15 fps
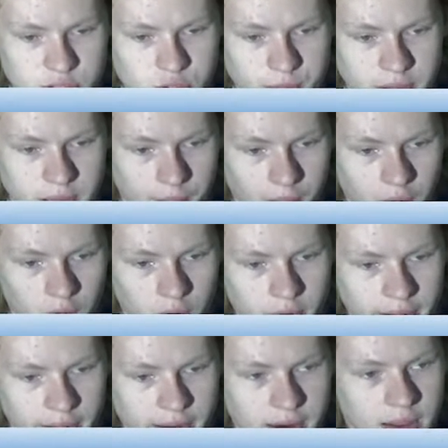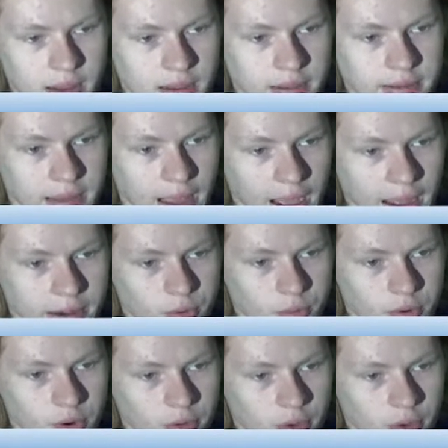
to become a hurricane. Yeah, I do want to go